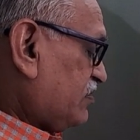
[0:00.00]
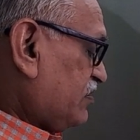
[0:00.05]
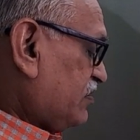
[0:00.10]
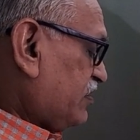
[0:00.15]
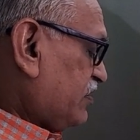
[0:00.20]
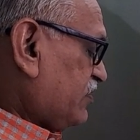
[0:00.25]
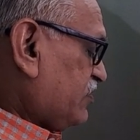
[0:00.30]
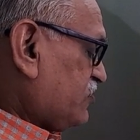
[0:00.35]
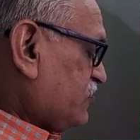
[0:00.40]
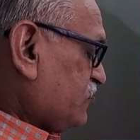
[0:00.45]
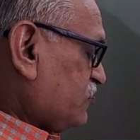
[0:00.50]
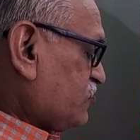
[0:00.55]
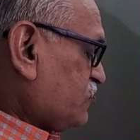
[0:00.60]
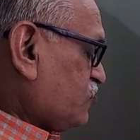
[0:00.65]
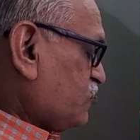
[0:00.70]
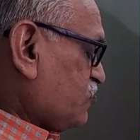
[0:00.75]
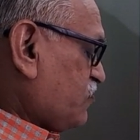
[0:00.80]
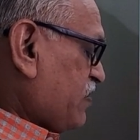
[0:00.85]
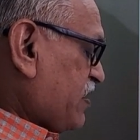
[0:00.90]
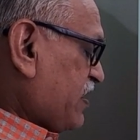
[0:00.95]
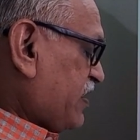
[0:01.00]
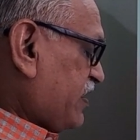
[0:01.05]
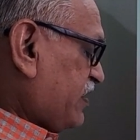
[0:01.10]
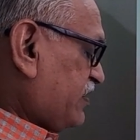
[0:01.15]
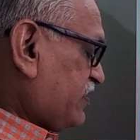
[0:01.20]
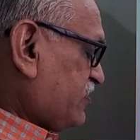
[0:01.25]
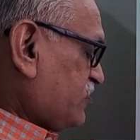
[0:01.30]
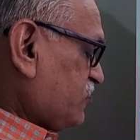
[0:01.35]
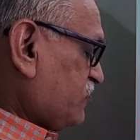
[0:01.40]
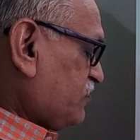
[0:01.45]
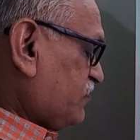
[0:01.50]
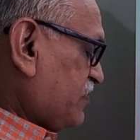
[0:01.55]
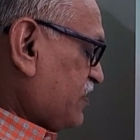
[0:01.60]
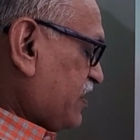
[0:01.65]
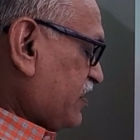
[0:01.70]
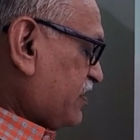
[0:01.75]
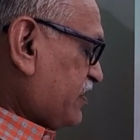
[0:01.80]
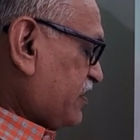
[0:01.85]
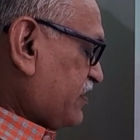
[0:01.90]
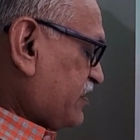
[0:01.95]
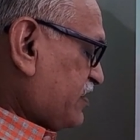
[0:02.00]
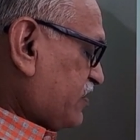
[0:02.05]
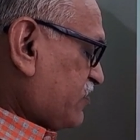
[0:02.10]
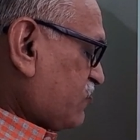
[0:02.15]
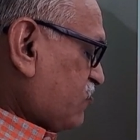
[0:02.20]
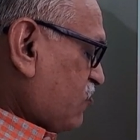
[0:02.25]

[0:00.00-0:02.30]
into 2 by n cube I can take